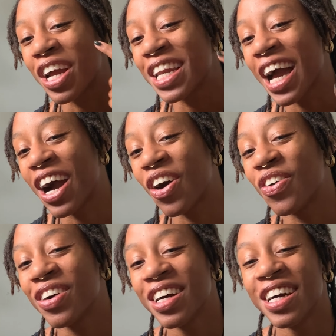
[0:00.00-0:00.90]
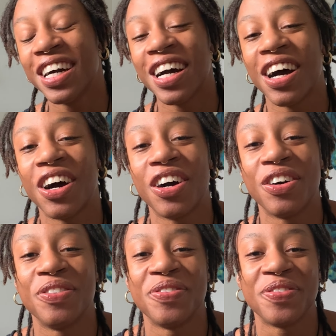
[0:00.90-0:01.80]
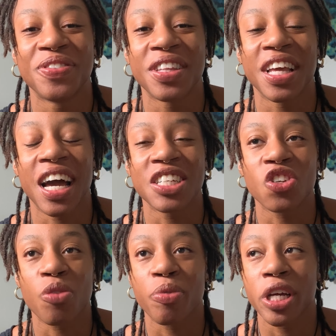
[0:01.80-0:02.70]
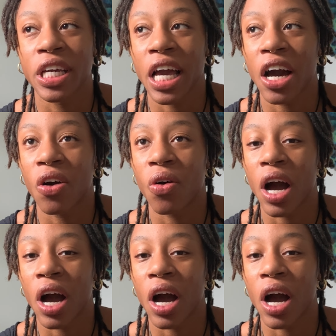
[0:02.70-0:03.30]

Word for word: right now. Um, I start breaking out.